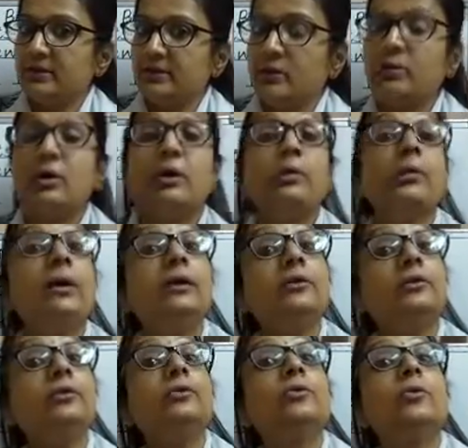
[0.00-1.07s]
You are going
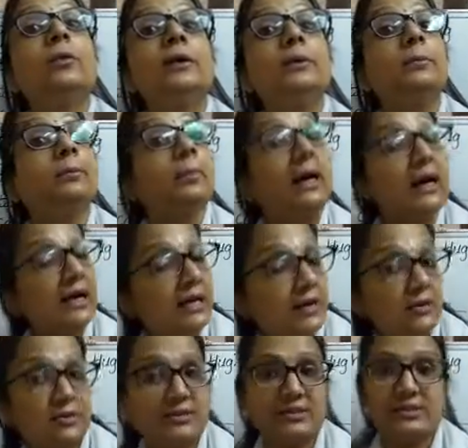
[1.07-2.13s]
to do it by
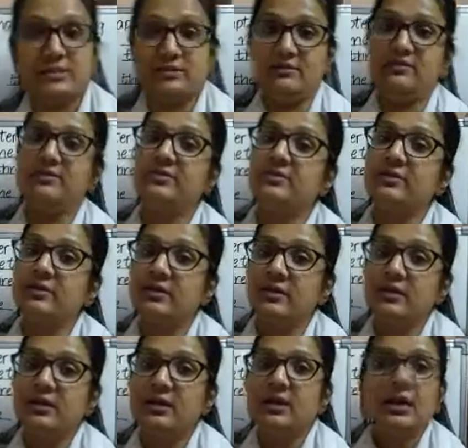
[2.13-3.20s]
yourself.
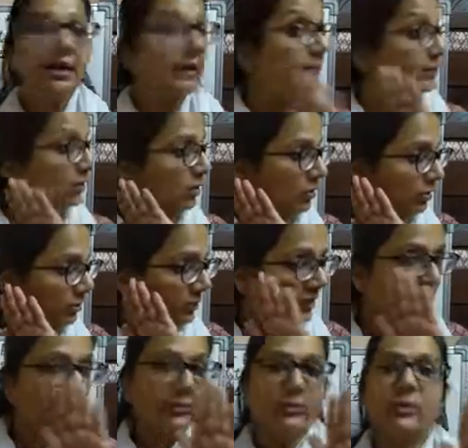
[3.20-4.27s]
I'm not
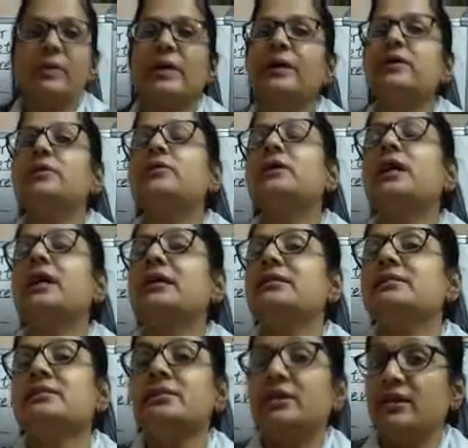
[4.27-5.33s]
going to provide you the
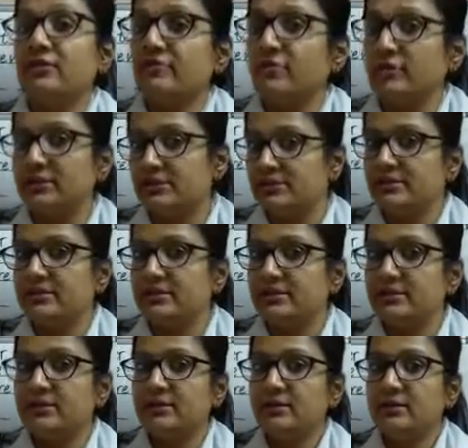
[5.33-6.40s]
answer key for this.
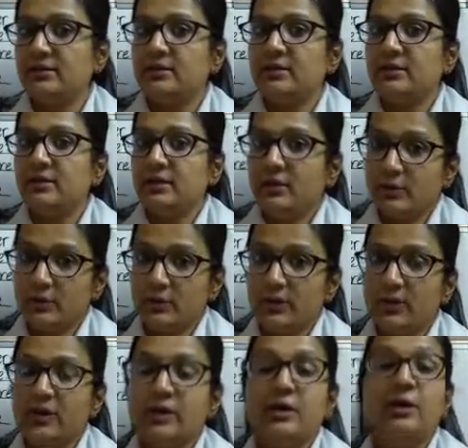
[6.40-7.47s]

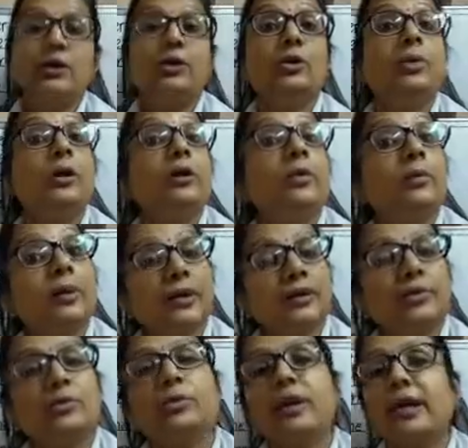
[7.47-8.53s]
Okay? You are going
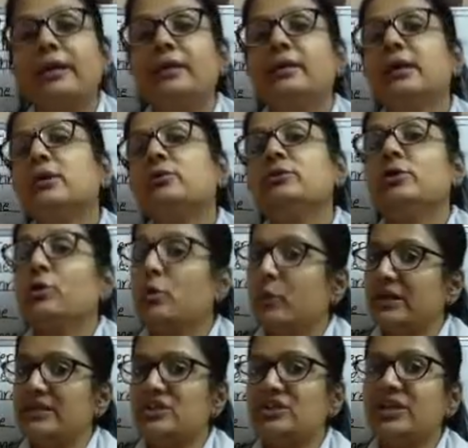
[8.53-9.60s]
to write down the
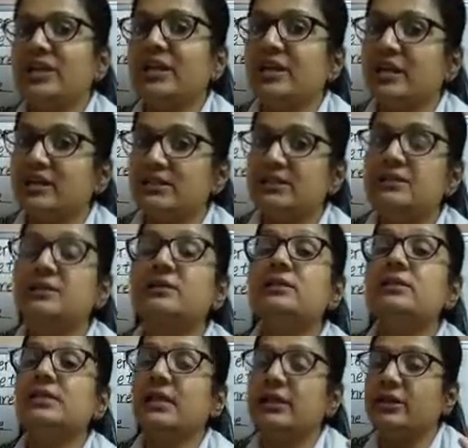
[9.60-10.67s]
question and
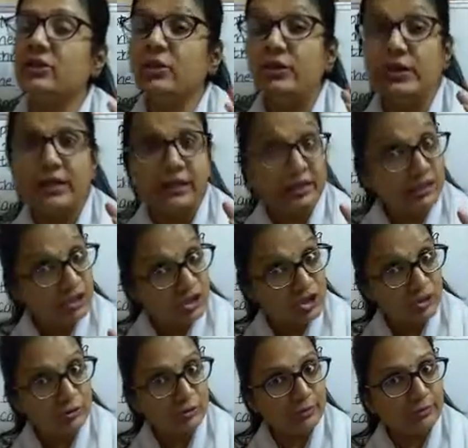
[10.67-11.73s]
answers in your English
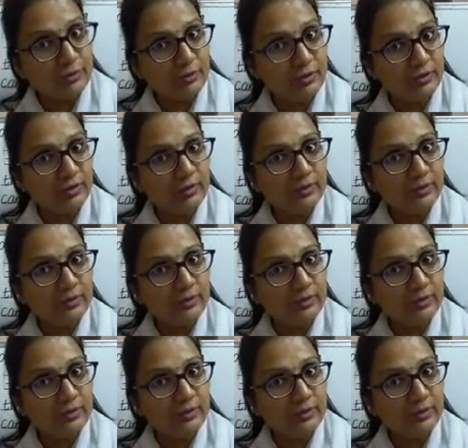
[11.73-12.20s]
notebook.